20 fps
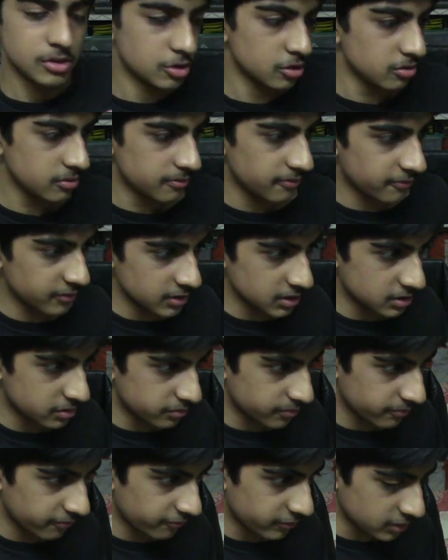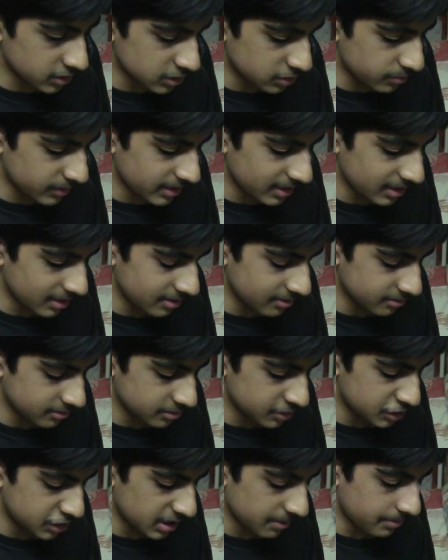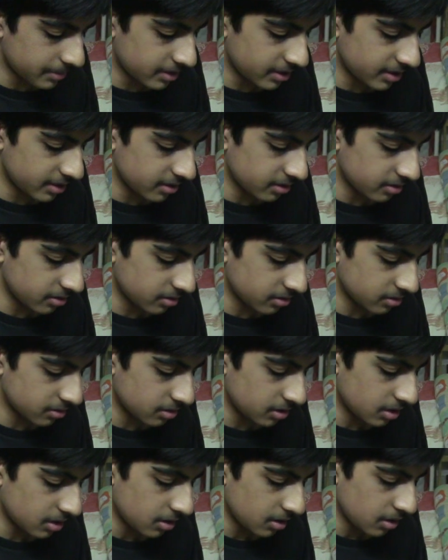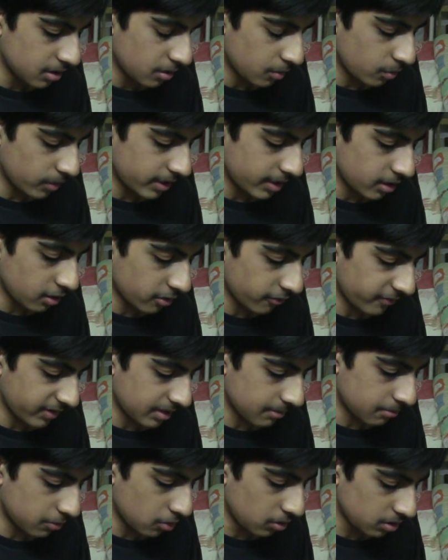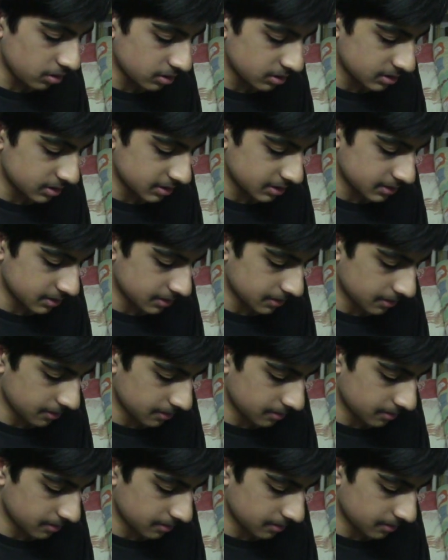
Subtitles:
So first we'll shape it in the way of a box.